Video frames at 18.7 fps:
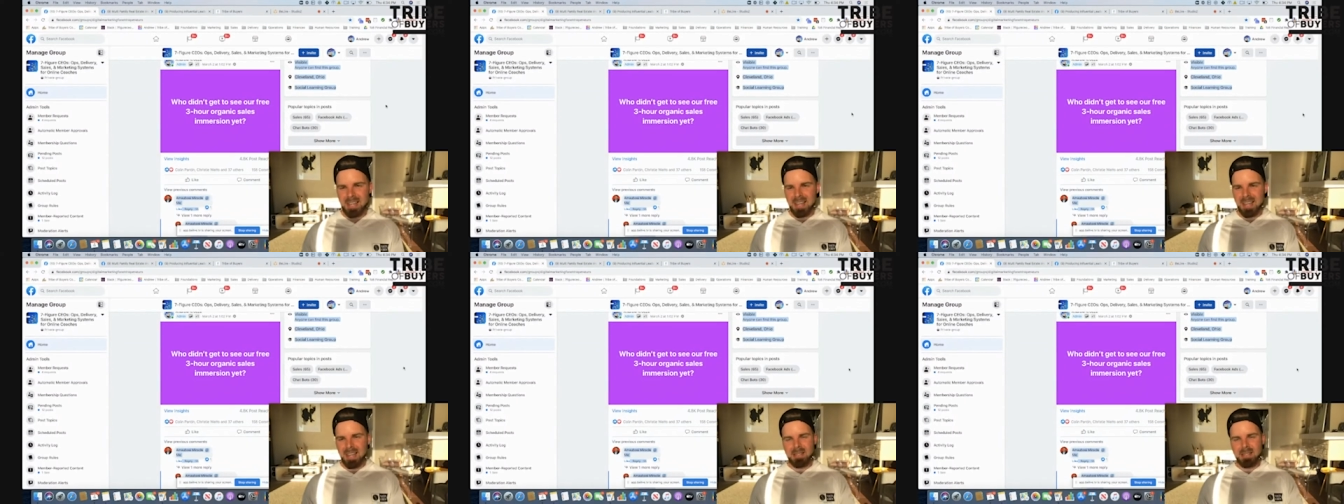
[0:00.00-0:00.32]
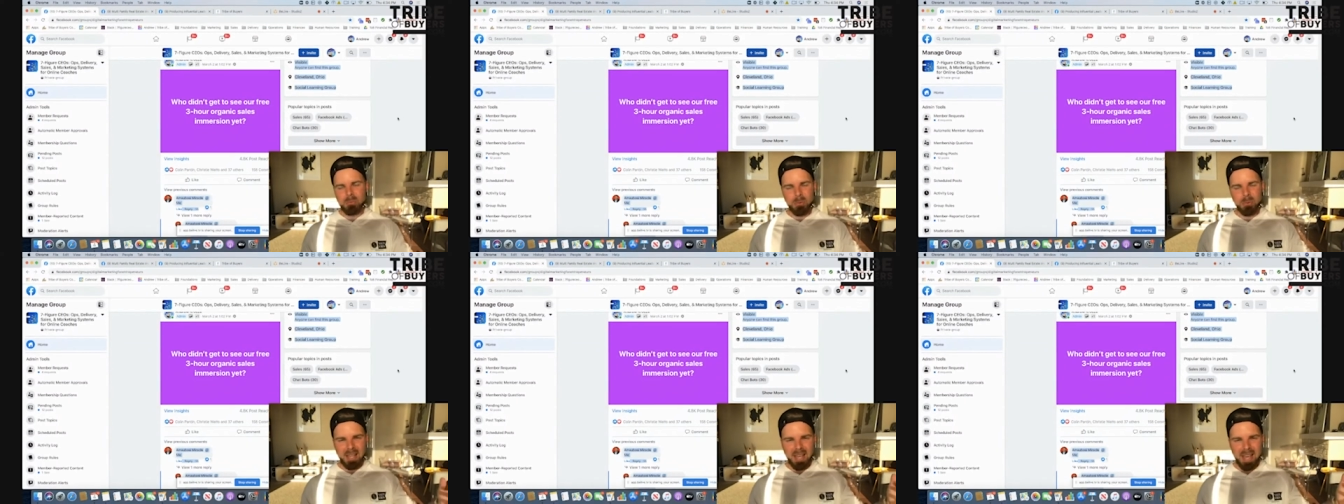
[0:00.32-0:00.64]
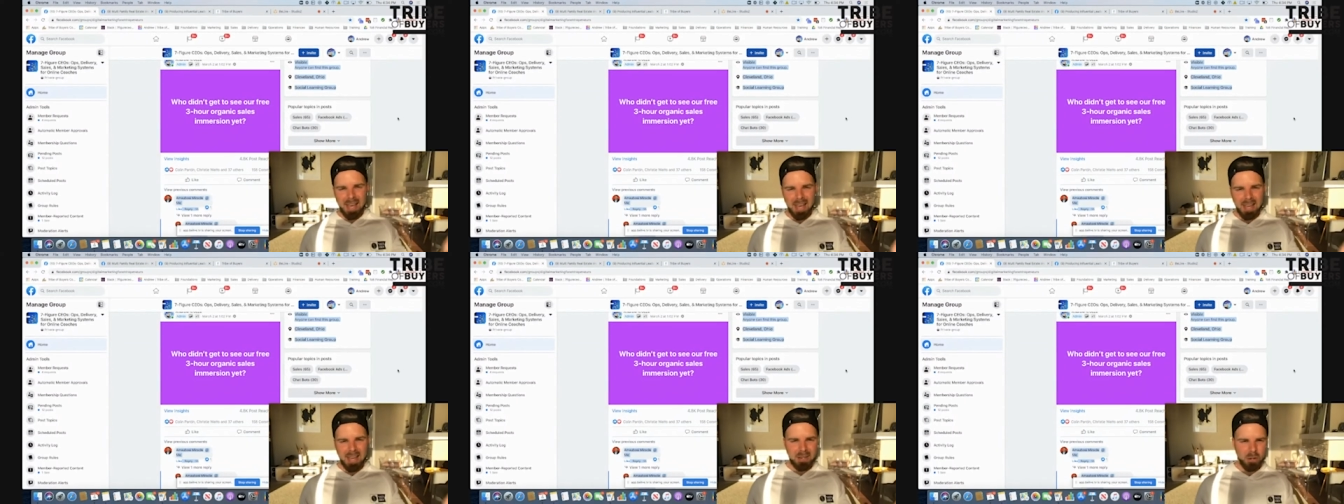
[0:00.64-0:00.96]
And we
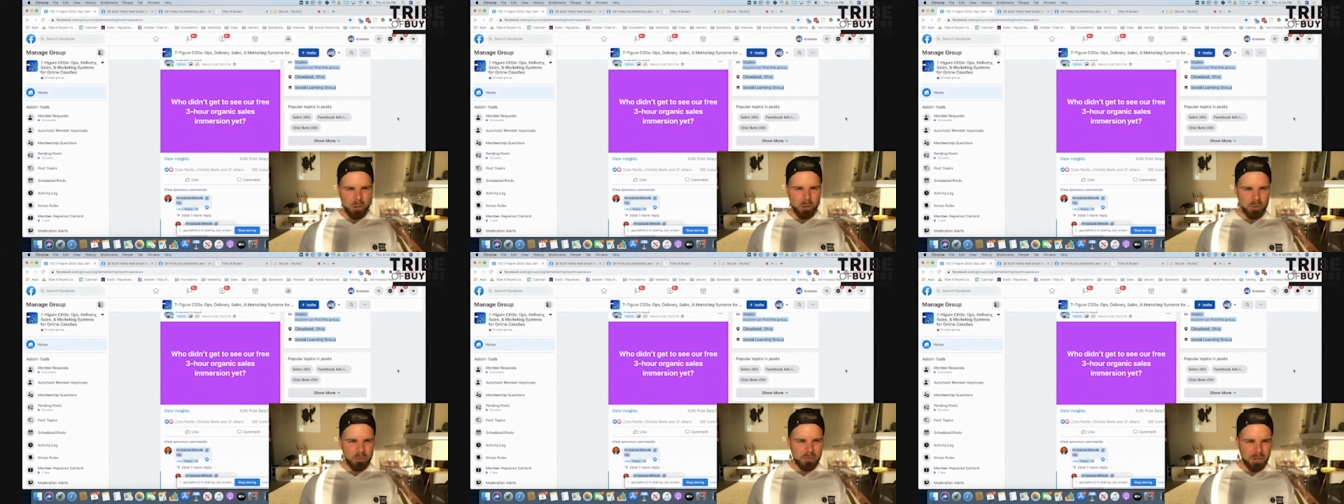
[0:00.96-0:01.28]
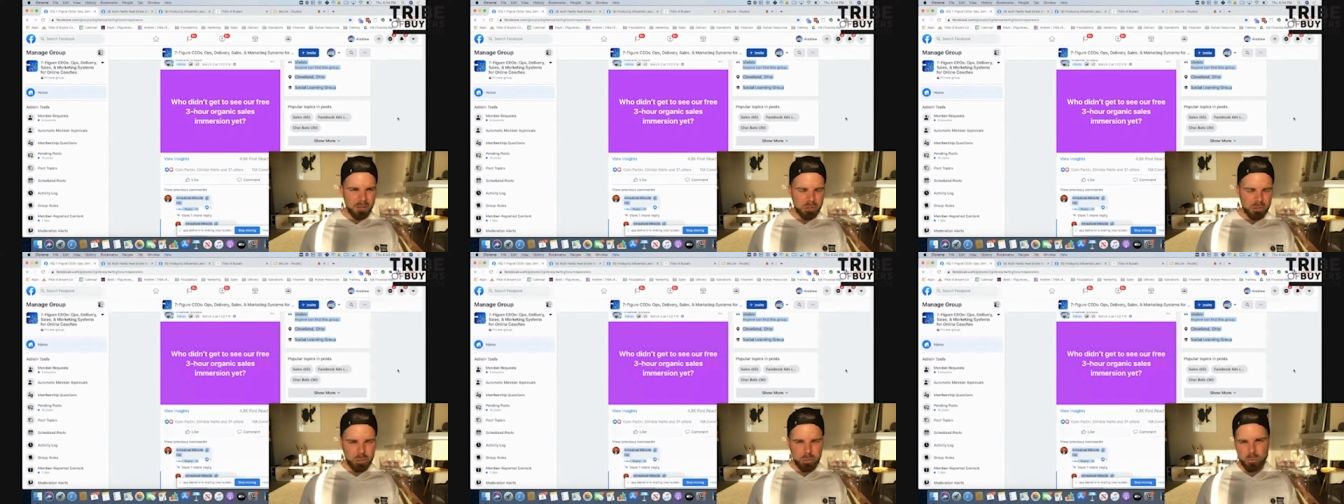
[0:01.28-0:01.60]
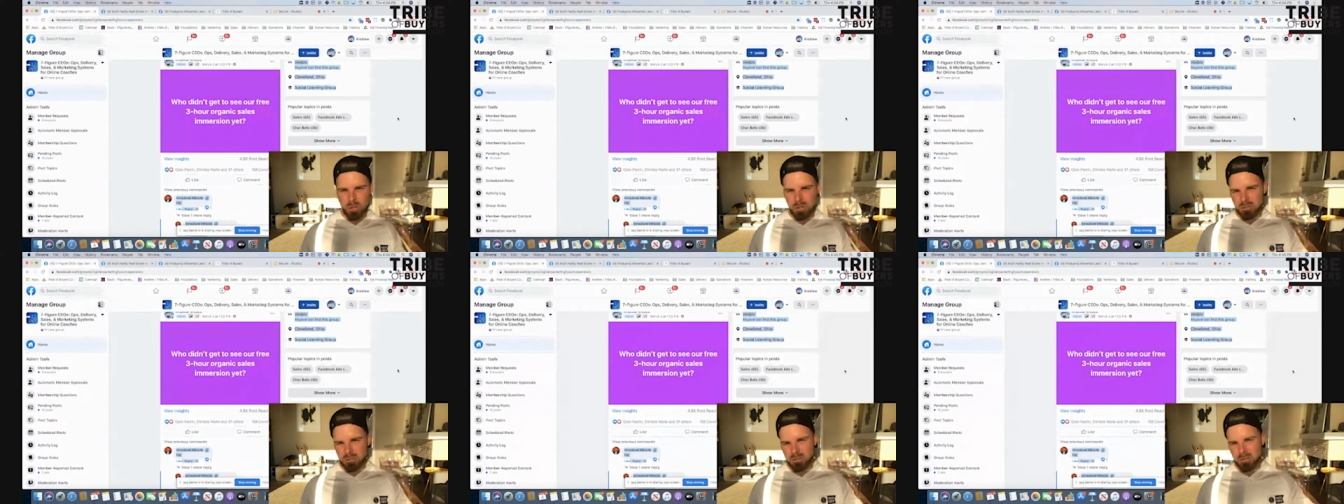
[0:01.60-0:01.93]
had over
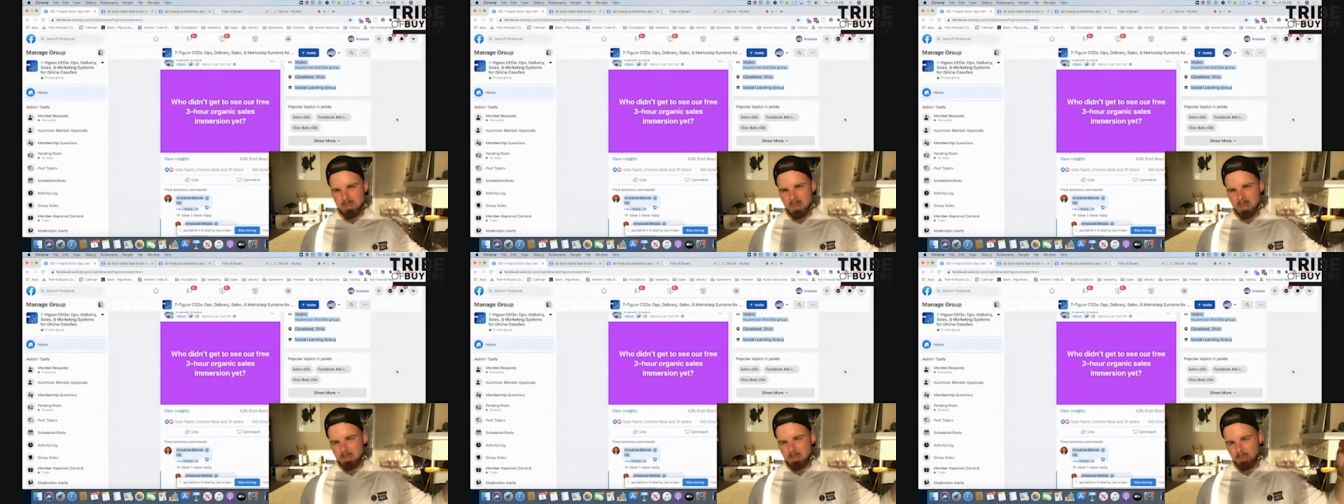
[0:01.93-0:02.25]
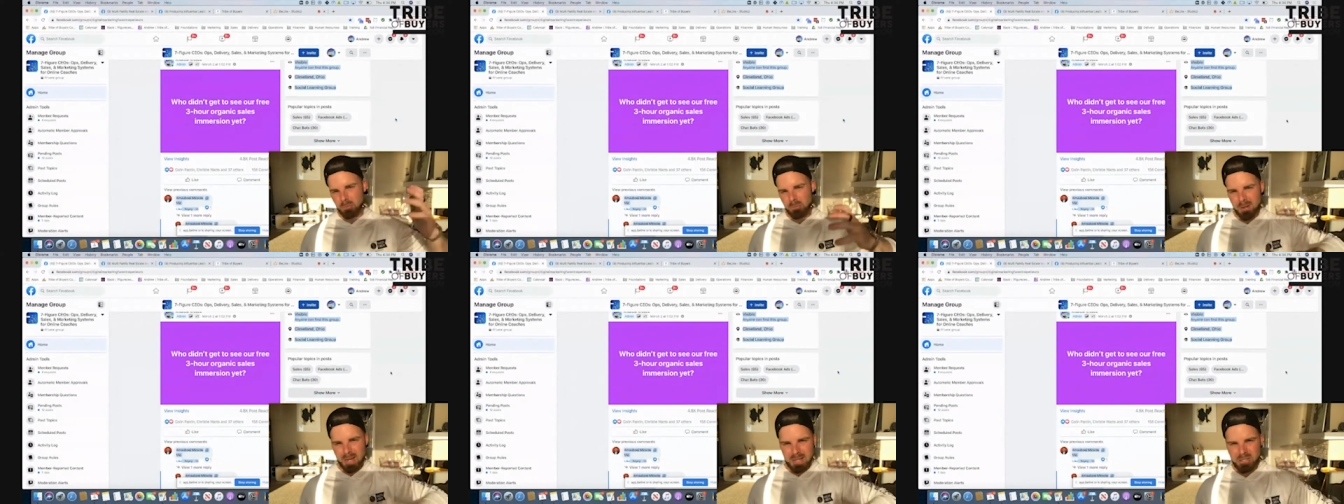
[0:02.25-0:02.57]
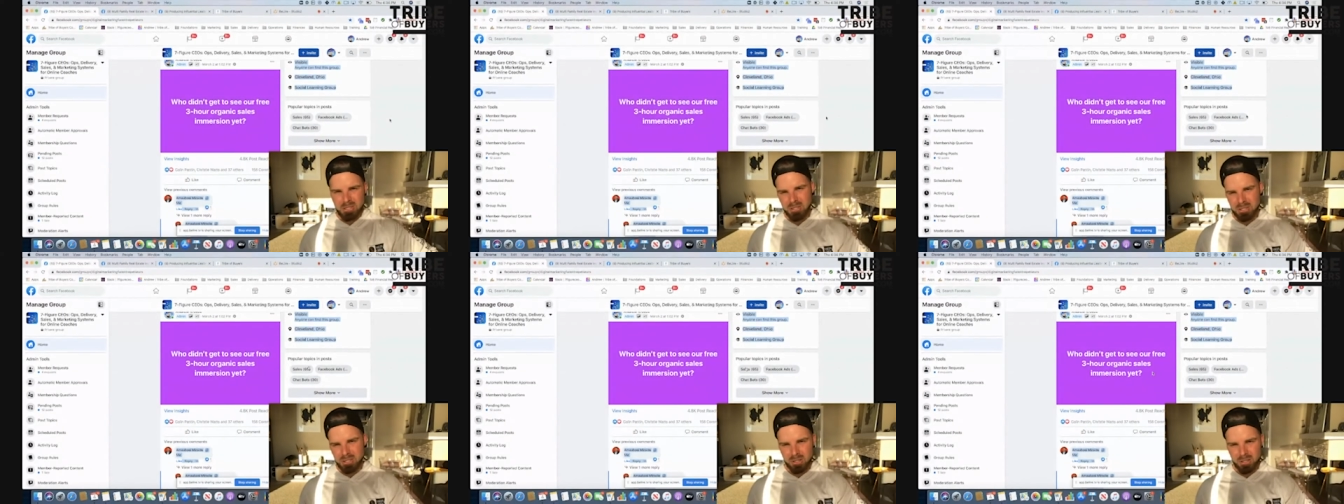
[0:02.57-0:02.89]
200 people
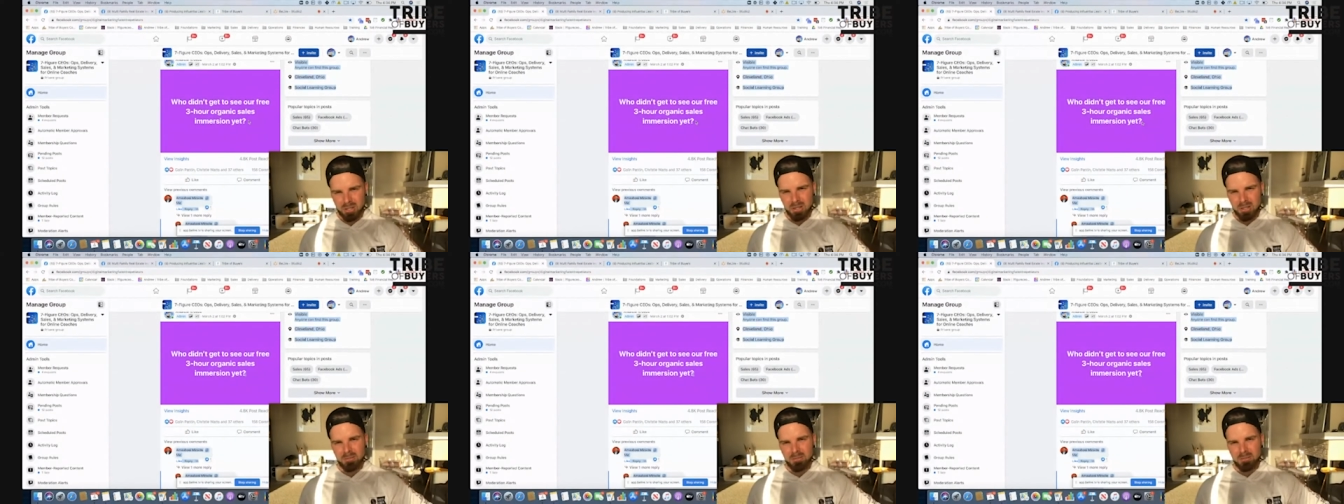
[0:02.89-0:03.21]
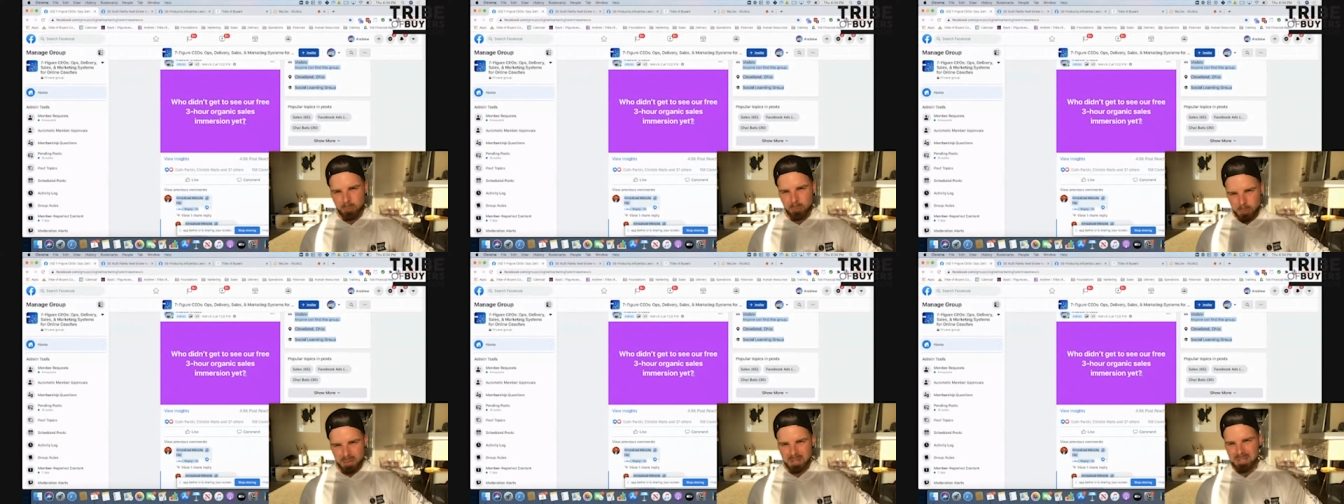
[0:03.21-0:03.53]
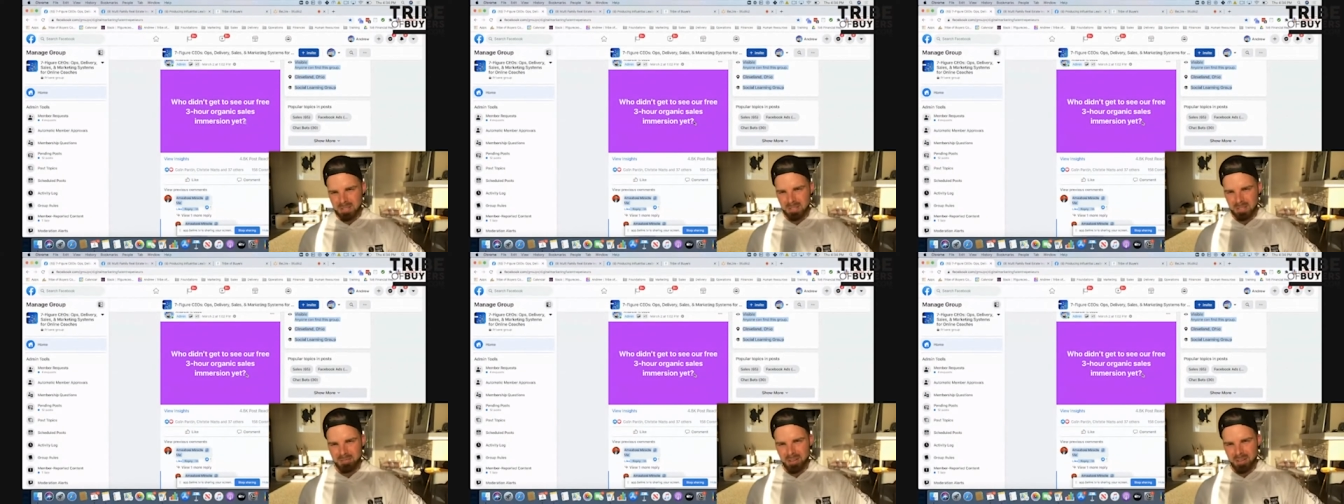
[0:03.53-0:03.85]
register for
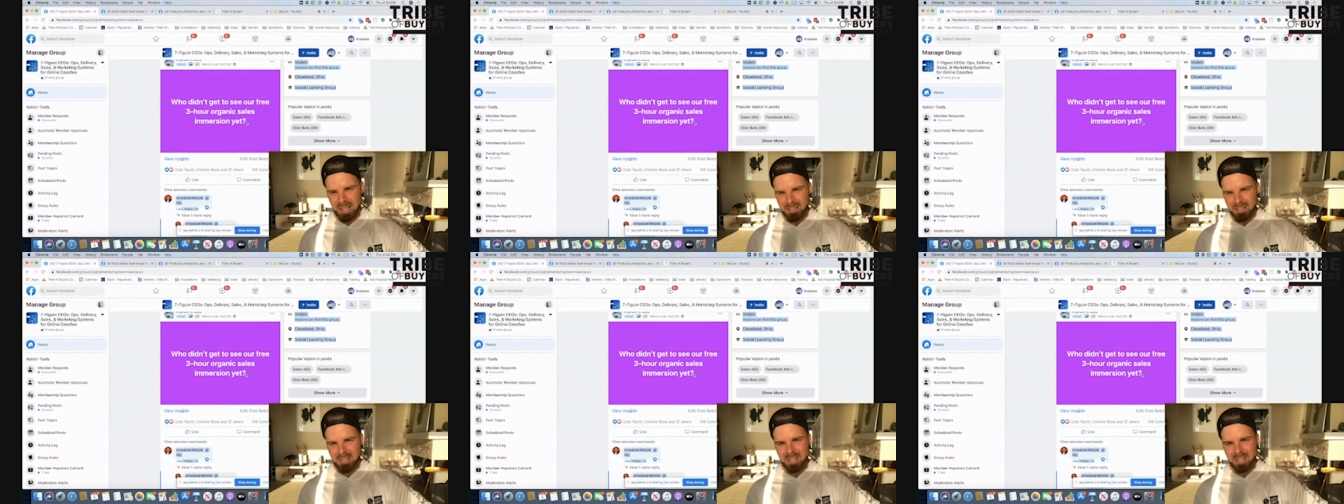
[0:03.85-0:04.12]
this event.